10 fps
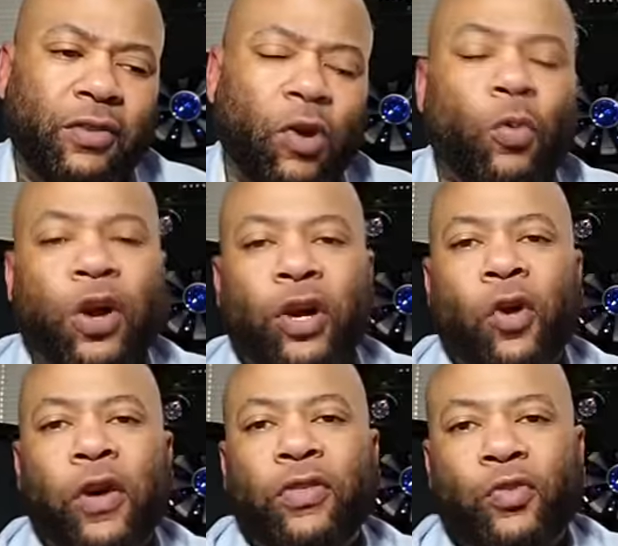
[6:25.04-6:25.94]
when we're
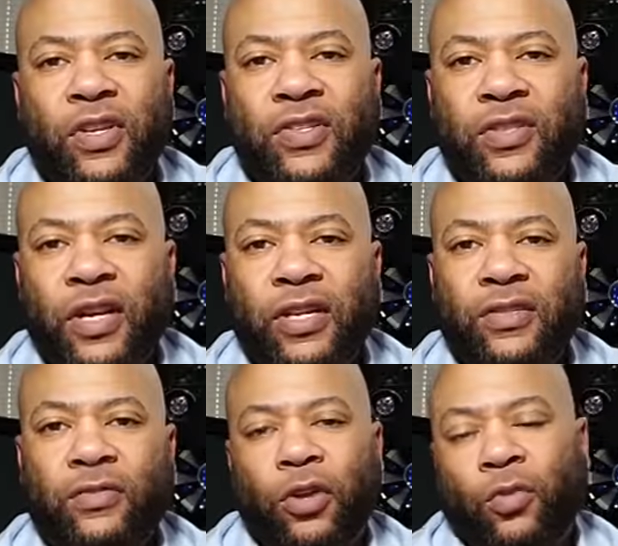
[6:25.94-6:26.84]
going through these
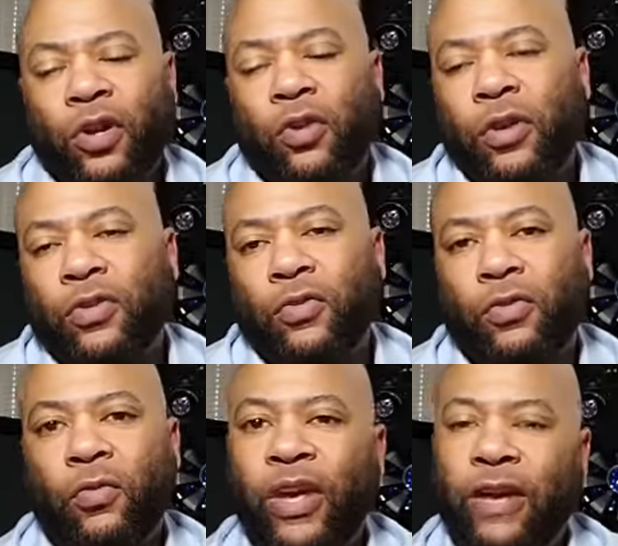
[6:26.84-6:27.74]
things, whether we're going
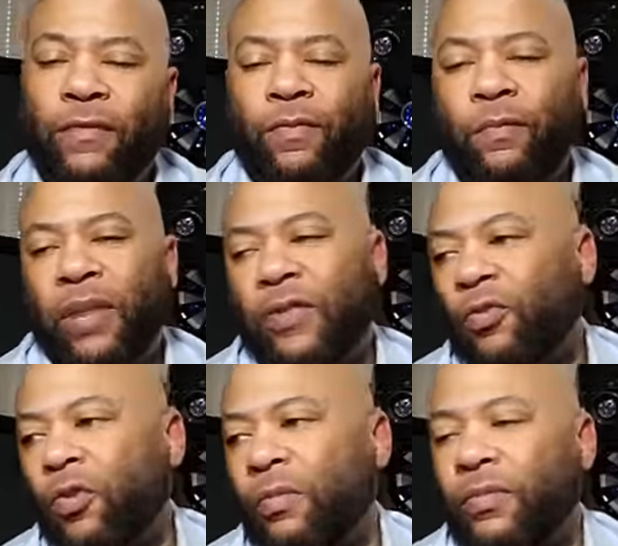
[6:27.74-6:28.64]
through, we've been
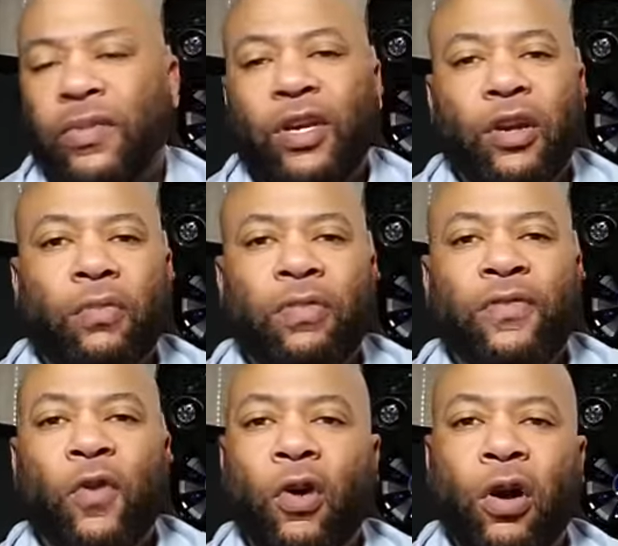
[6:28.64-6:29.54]
through them, you know,
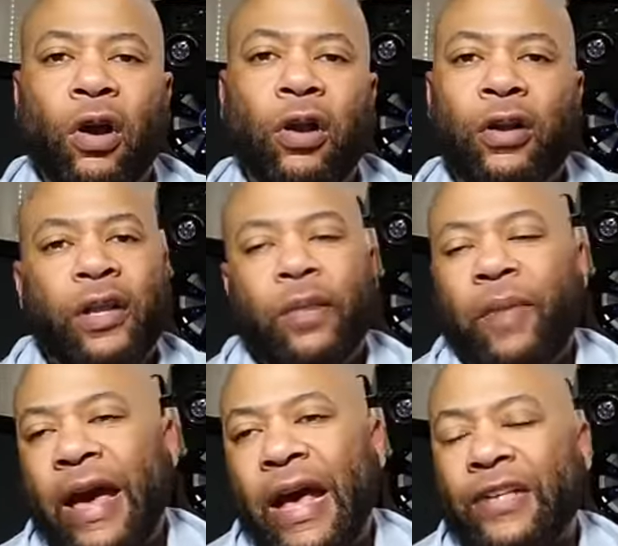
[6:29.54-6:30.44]
before in the
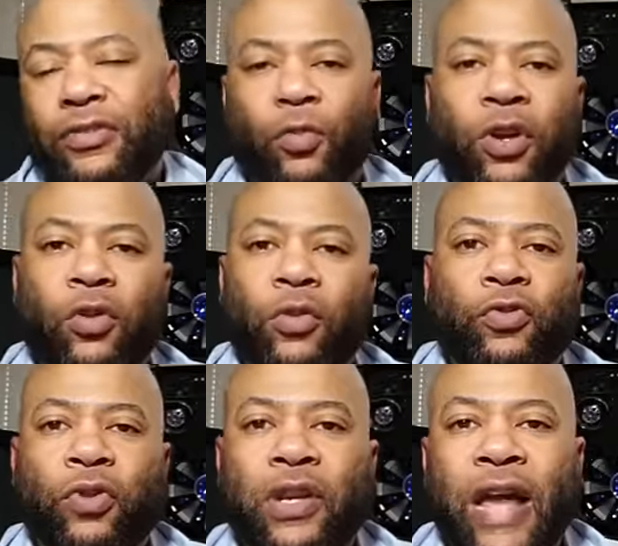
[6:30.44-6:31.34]
past, or we're going
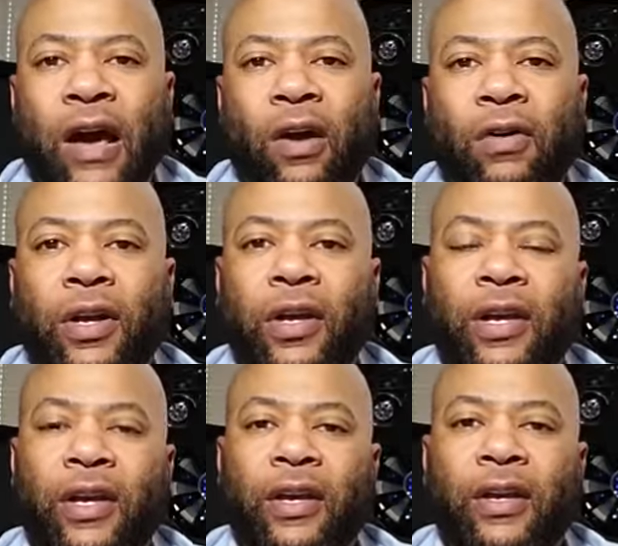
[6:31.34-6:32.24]
through it now,
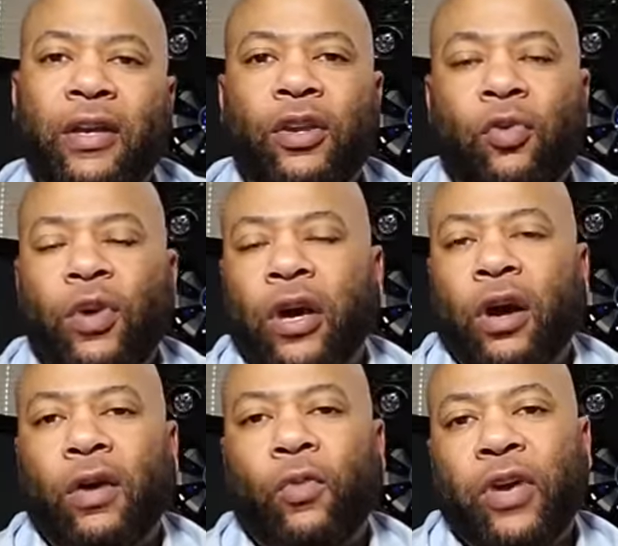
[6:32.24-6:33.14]
you know, we
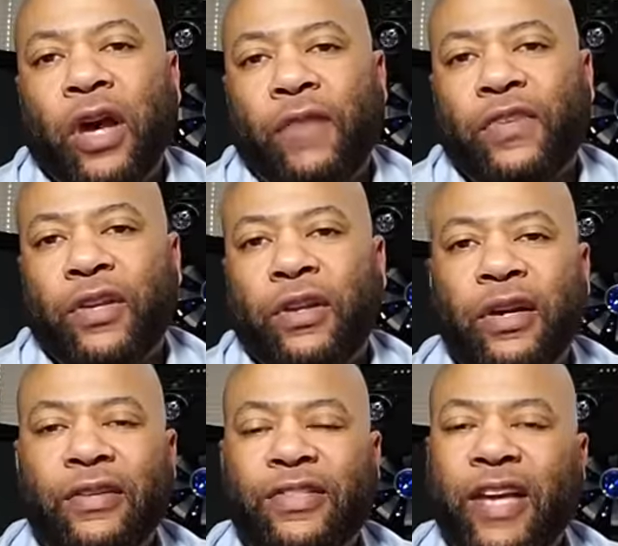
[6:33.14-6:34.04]
all, we often
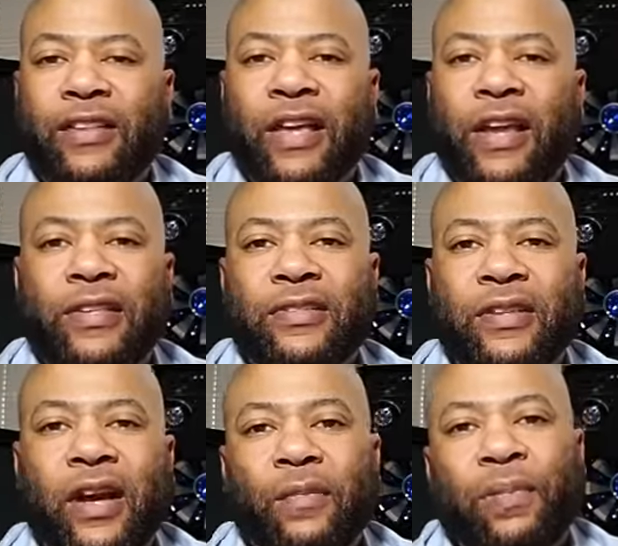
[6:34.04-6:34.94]
uh, take that as
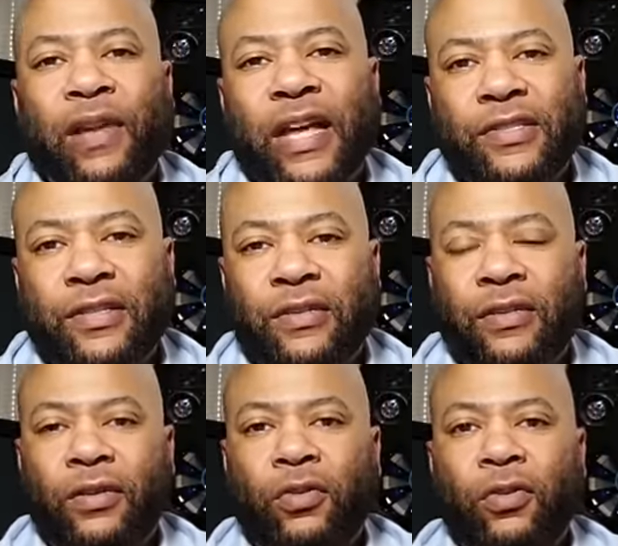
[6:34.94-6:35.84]
unpleasant.
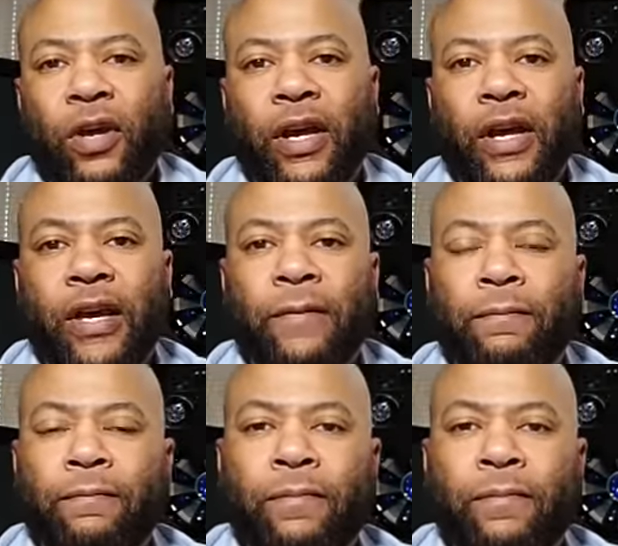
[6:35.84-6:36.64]
And